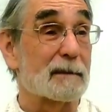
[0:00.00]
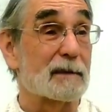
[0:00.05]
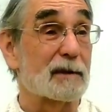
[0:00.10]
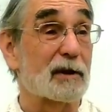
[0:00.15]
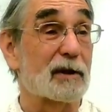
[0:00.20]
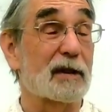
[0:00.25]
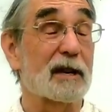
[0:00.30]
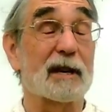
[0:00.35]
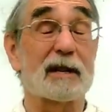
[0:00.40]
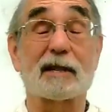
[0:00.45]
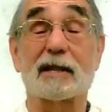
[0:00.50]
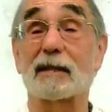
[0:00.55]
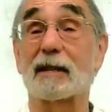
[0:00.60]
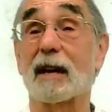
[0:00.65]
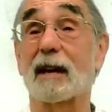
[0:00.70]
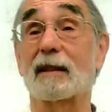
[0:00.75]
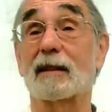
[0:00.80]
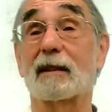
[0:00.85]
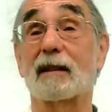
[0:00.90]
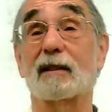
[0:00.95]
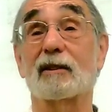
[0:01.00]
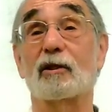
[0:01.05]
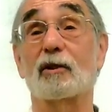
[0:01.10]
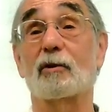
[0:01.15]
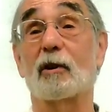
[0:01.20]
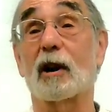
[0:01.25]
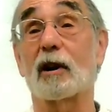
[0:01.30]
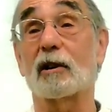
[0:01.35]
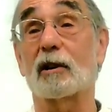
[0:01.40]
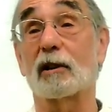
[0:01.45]
to the extent that
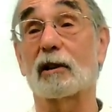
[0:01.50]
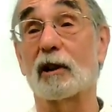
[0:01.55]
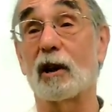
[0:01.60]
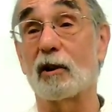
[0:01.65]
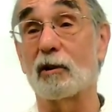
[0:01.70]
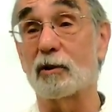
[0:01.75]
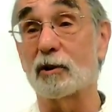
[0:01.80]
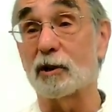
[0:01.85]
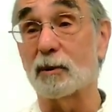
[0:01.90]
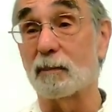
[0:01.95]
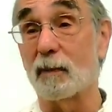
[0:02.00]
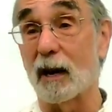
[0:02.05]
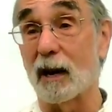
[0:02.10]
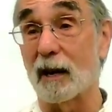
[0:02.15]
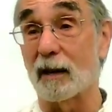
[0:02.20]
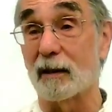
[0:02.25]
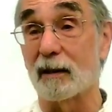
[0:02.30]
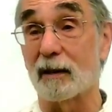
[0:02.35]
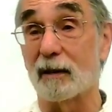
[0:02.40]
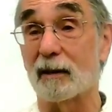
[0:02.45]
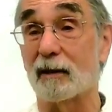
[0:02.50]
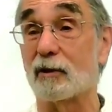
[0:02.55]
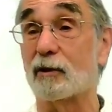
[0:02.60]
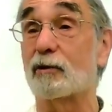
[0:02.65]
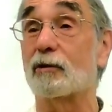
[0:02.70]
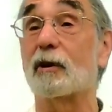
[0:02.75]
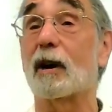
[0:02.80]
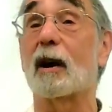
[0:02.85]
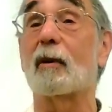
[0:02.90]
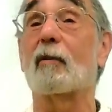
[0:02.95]
you are closed-minded and
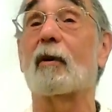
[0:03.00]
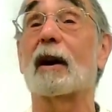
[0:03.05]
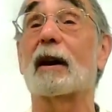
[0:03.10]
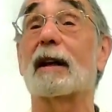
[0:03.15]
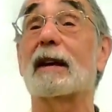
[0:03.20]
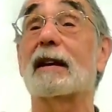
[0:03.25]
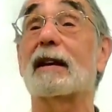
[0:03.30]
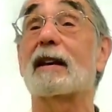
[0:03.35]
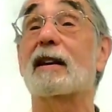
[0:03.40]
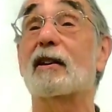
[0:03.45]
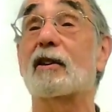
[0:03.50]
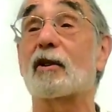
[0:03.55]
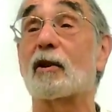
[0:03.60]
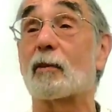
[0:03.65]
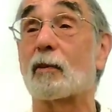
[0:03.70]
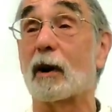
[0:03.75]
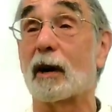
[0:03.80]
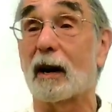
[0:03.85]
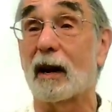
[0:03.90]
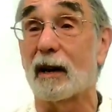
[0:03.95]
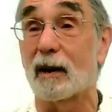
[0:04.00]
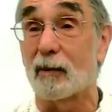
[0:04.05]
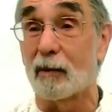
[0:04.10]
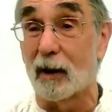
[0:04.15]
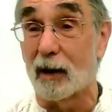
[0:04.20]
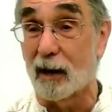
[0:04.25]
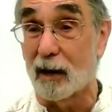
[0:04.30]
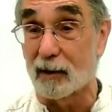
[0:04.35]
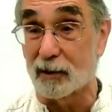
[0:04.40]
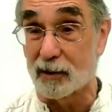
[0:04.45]
do not want to hear what
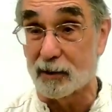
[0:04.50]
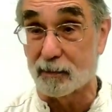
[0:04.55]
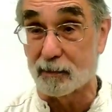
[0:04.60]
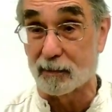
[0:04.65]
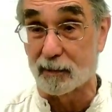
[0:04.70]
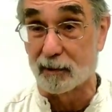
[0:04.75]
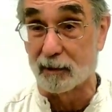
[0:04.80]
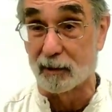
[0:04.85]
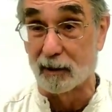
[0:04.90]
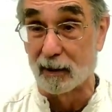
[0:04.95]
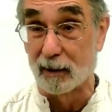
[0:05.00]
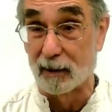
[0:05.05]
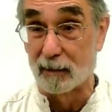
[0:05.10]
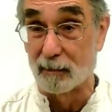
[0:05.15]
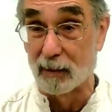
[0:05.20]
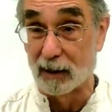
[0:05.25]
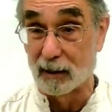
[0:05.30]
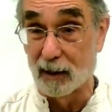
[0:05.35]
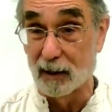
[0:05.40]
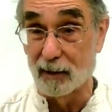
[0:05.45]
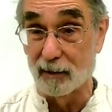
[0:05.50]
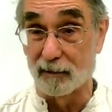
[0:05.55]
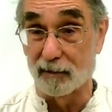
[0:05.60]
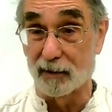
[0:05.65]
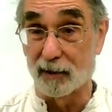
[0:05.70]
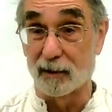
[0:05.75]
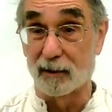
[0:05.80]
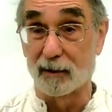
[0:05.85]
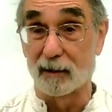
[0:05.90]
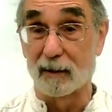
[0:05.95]
anyone else
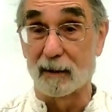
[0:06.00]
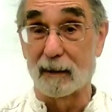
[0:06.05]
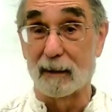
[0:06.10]
believes,